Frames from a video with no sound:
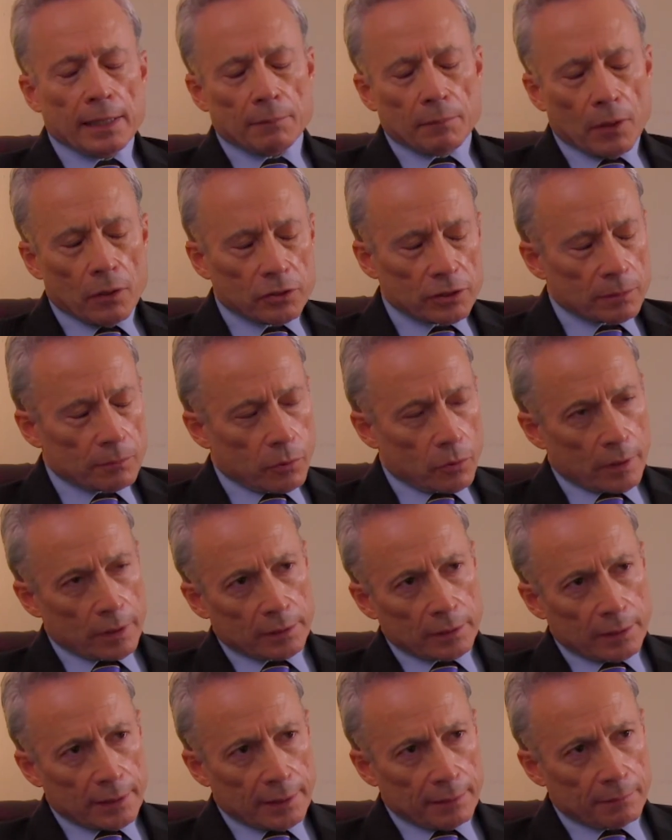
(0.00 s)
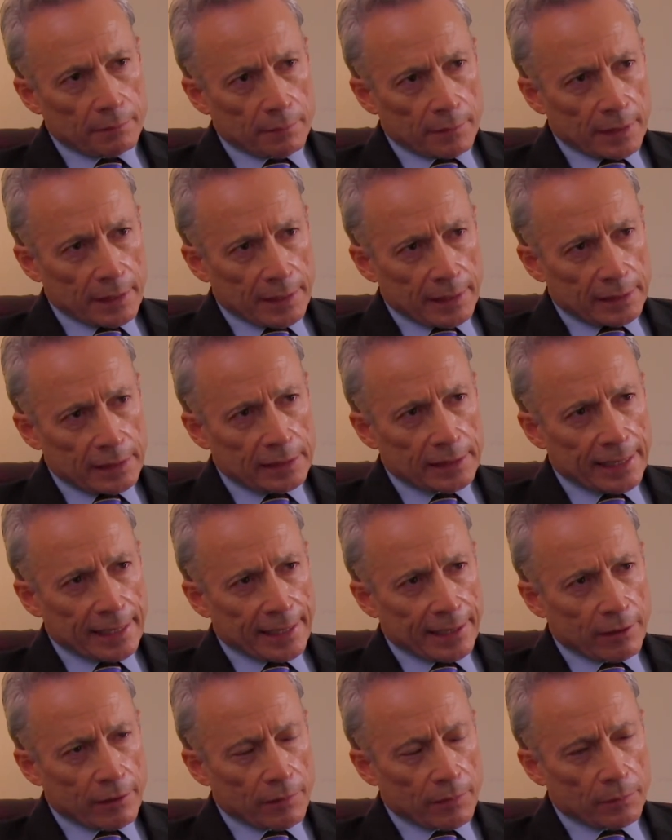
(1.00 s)
Most importantly, they need to take
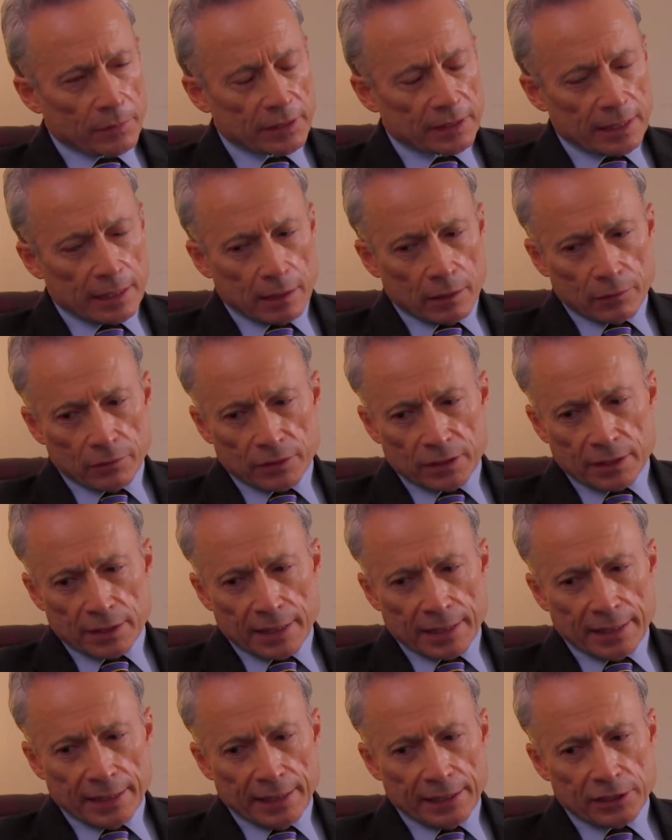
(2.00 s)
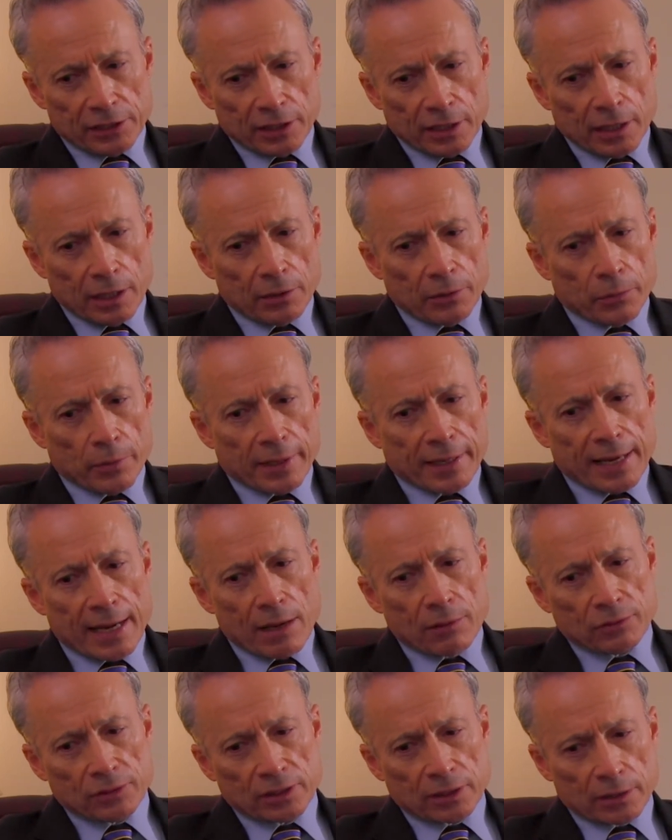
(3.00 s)
care of themselves. They need to go to a
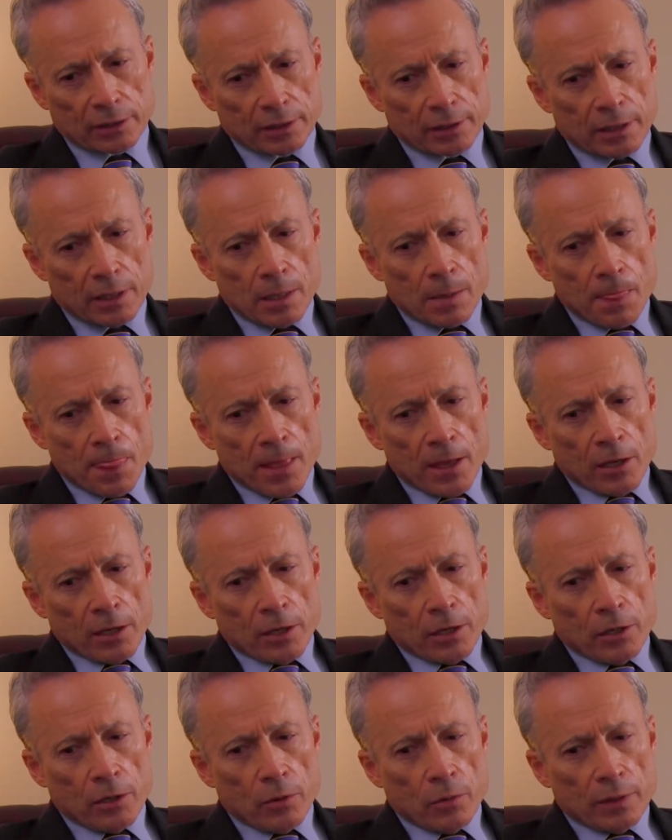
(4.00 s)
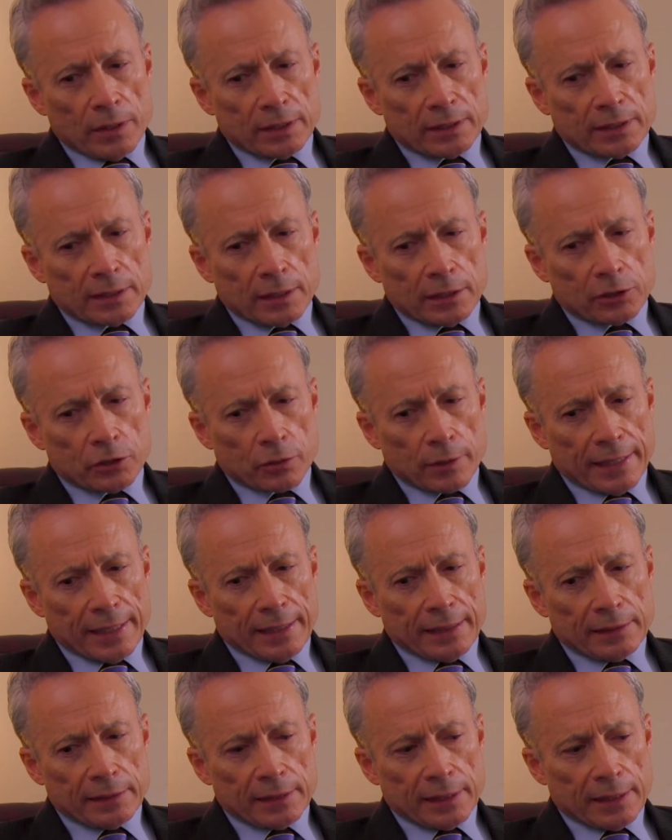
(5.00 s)
counselor who is
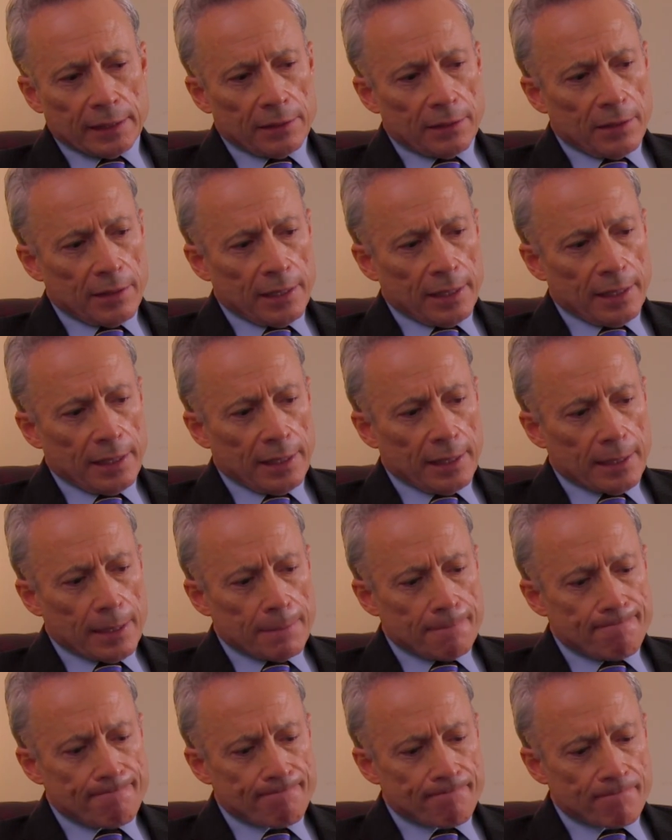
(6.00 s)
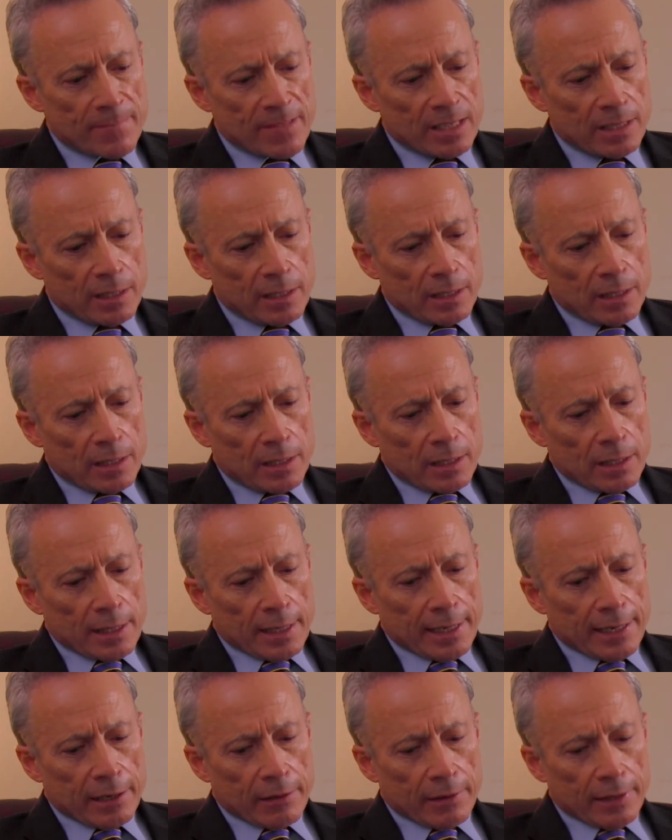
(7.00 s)
trained in the
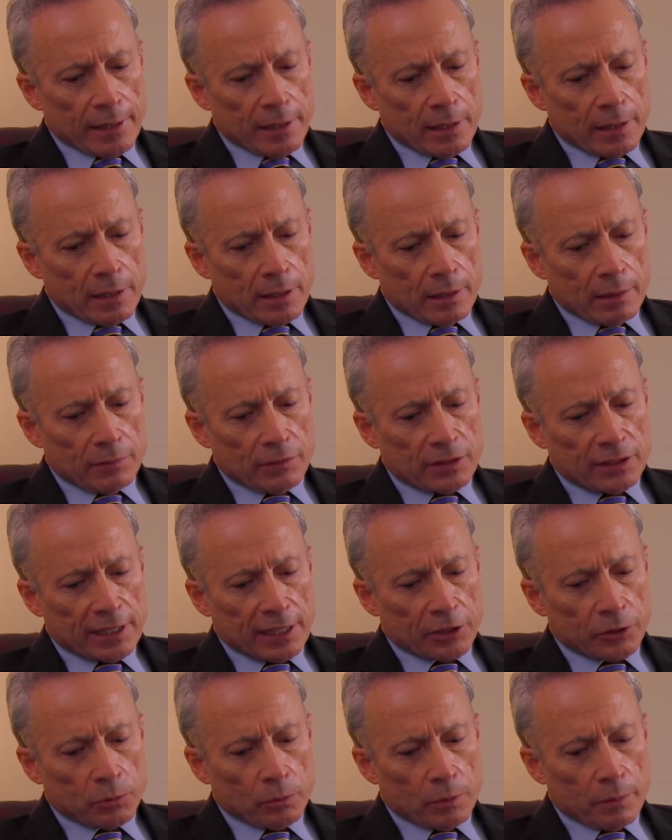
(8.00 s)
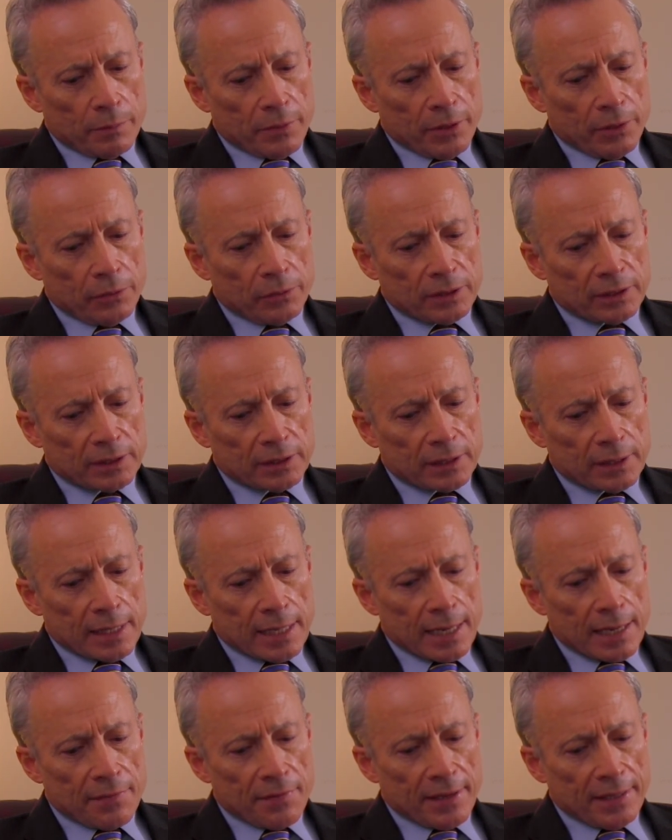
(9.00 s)
area of sexual abuse,
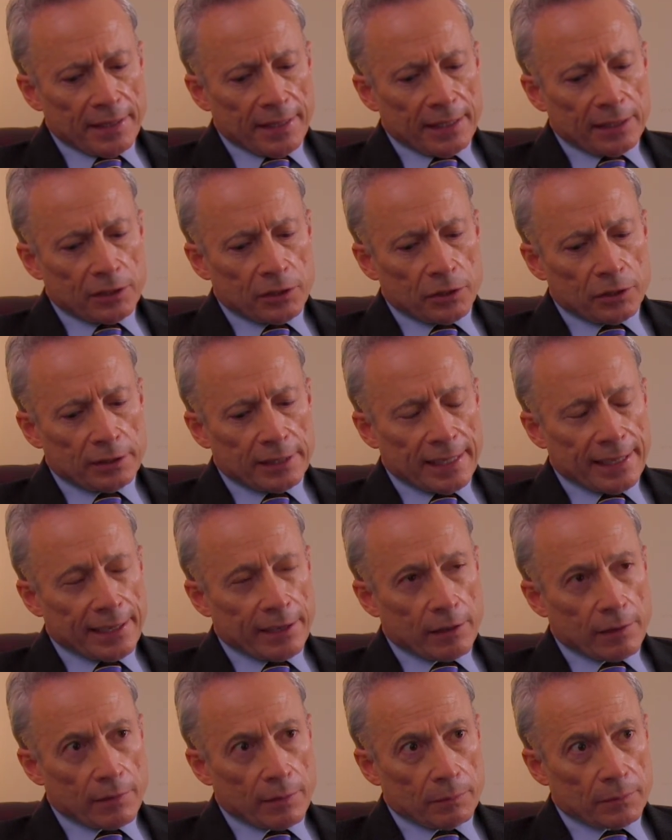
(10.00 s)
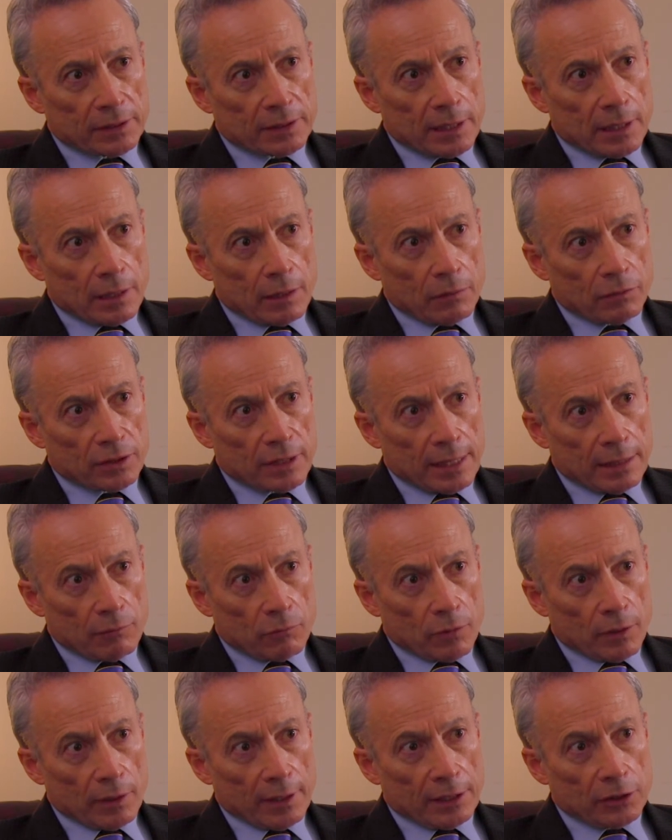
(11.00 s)
and they need to take care of themselves and
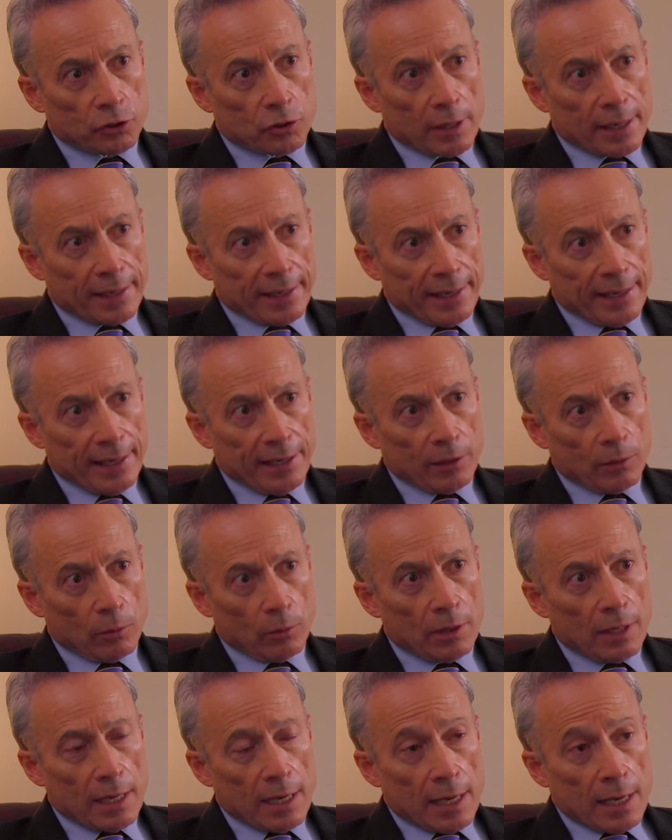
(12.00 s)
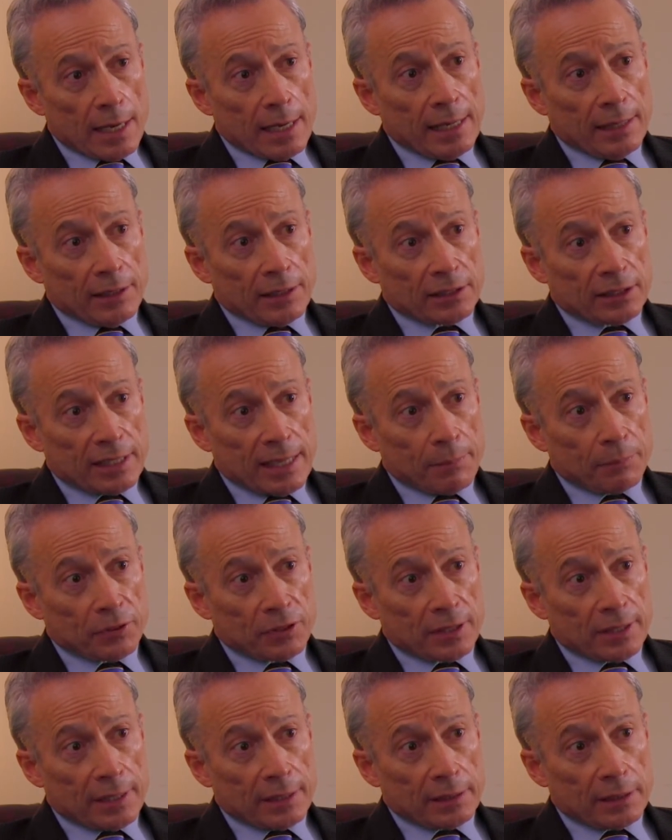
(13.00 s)
really try to heal in the steps
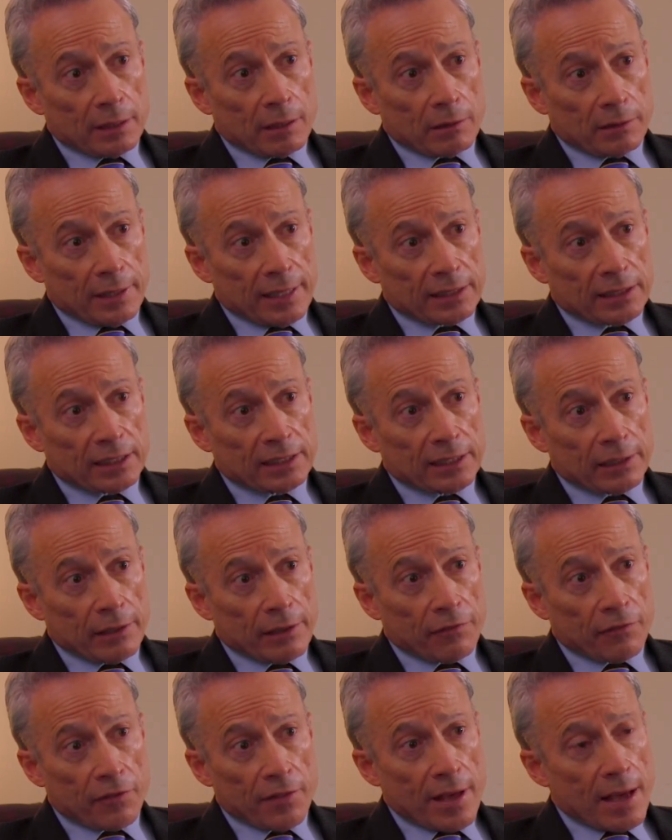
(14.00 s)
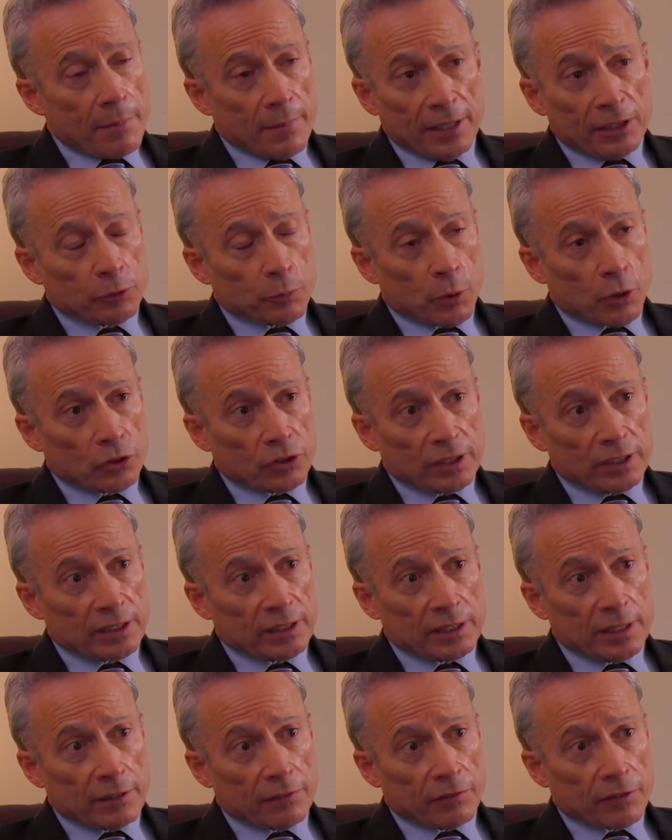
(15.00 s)
that are necessary for them. Each person's
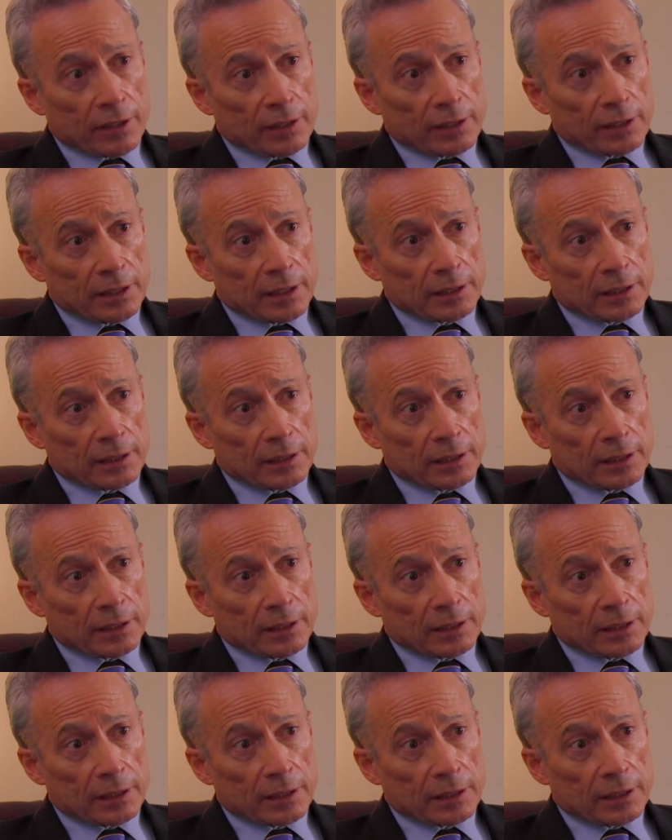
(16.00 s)
different.